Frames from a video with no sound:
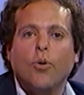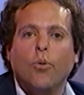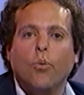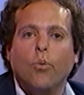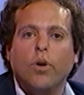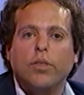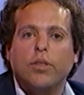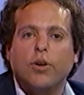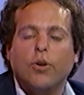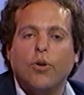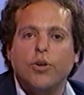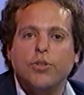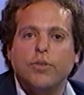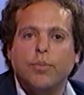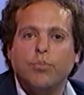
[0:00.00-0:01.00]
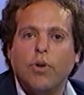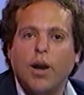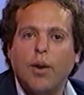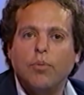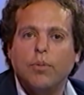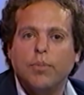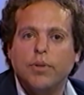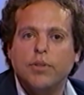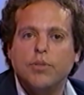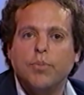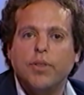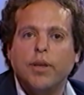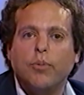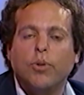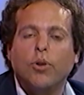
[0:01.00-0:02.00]
what the cause of the problem is,
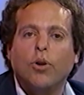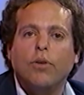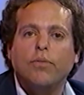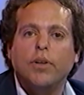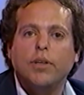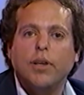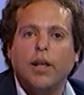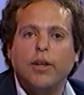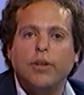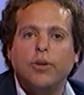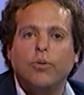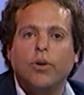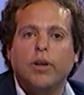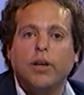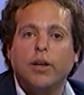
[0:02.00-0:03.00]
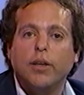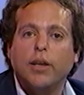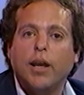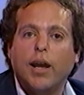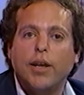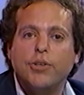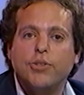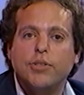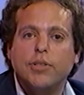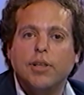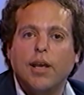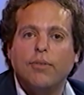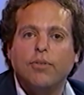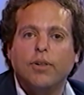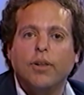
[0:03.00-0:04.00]
but they will often tell you on an unconscious
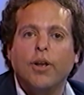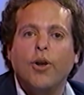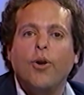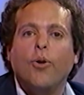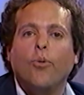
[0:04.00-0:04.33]
level